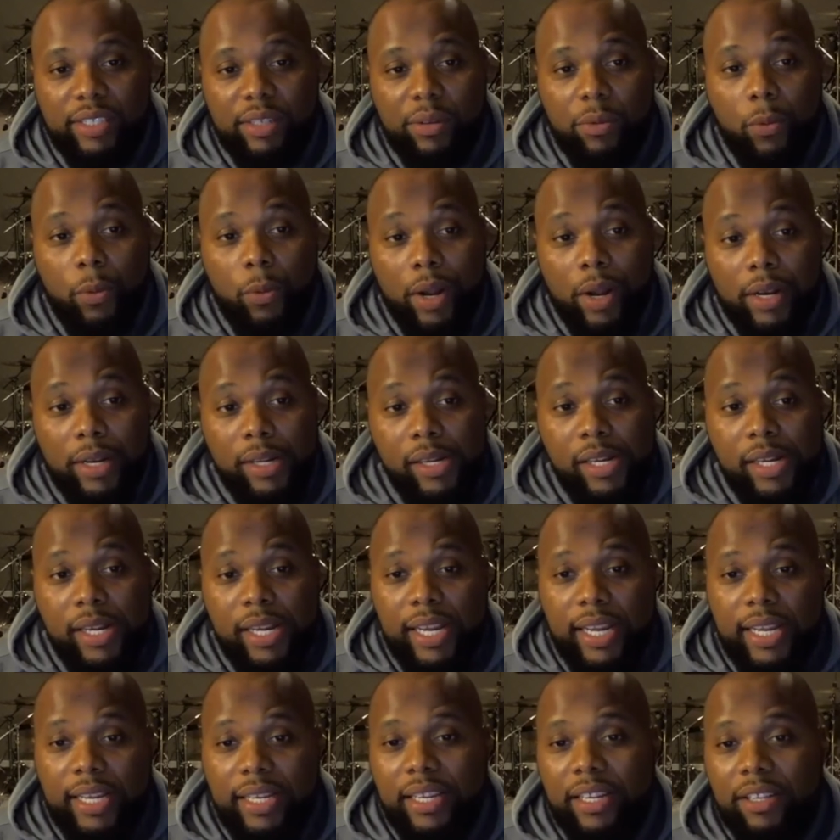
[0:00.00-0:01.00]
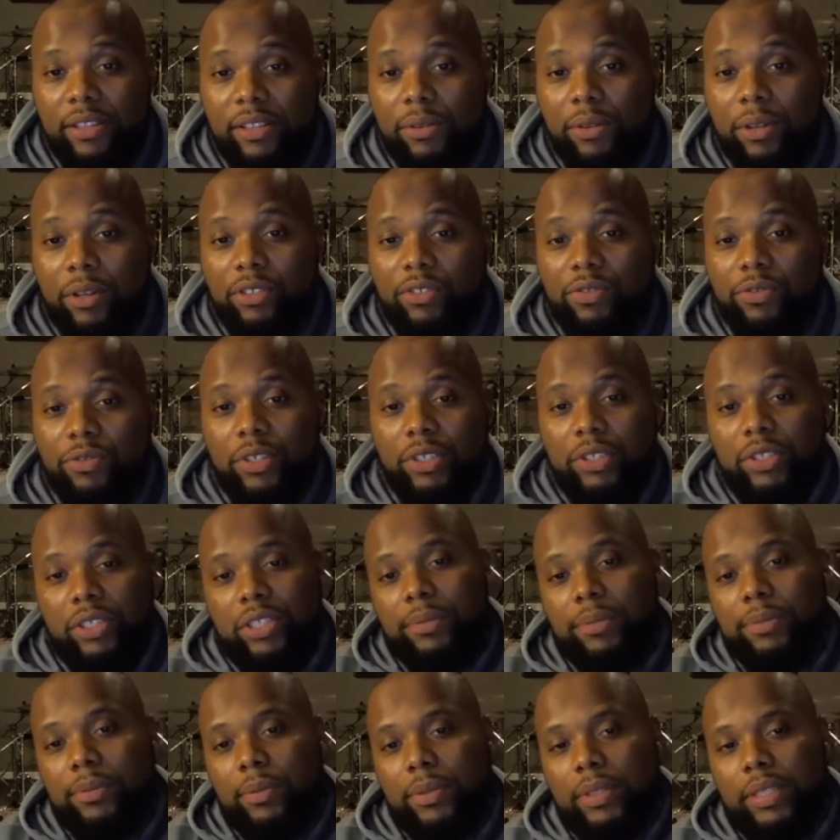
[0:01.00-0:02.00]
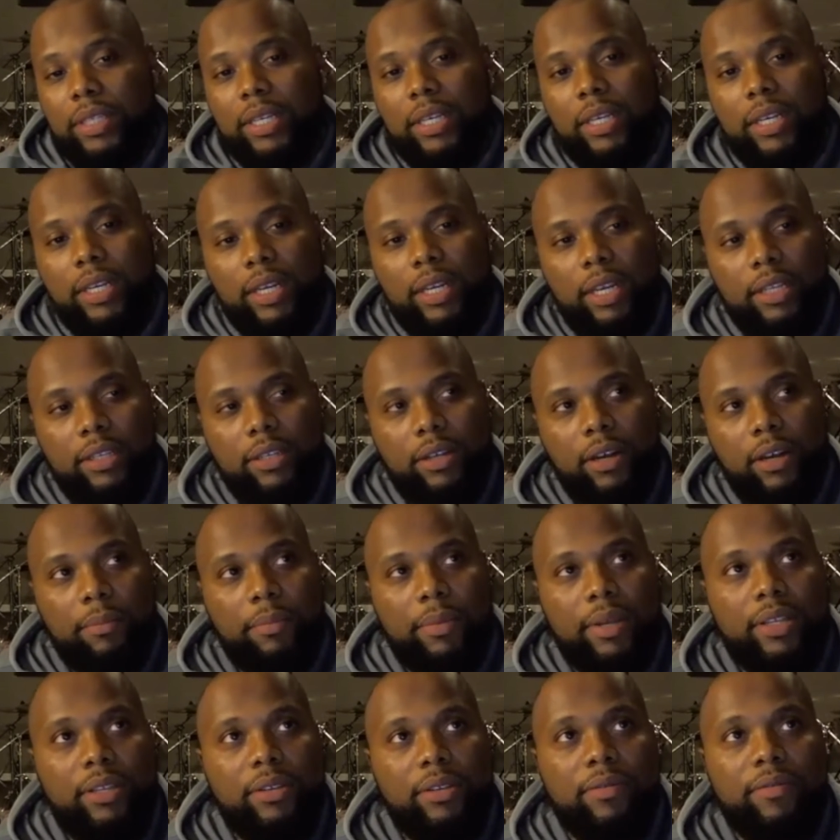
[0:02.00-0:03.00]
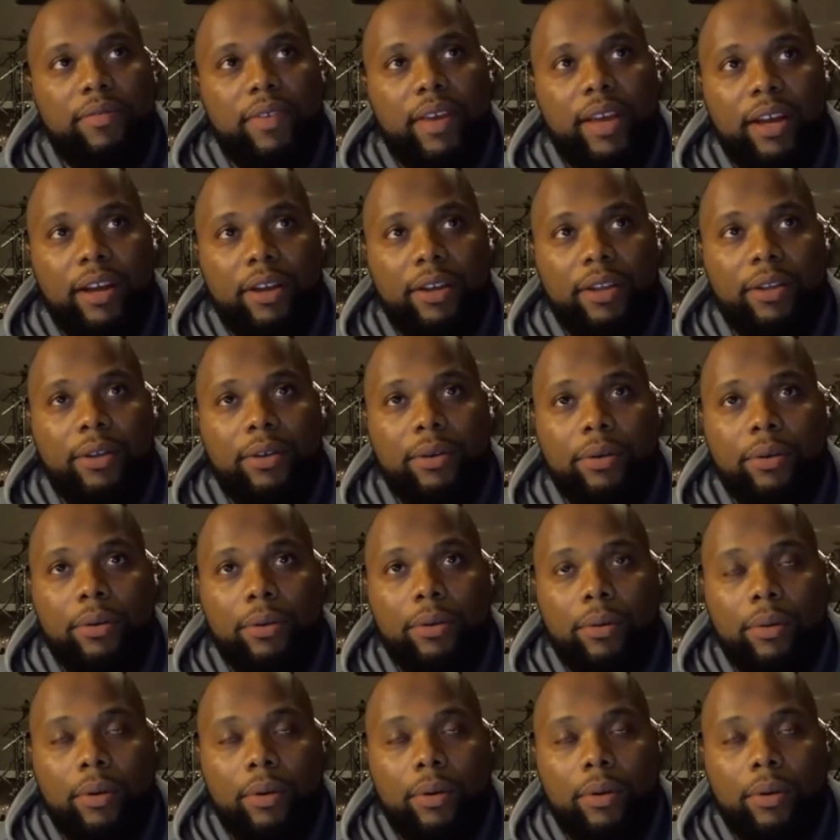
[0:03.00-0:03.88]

And what He did through those friendships was He taught me to value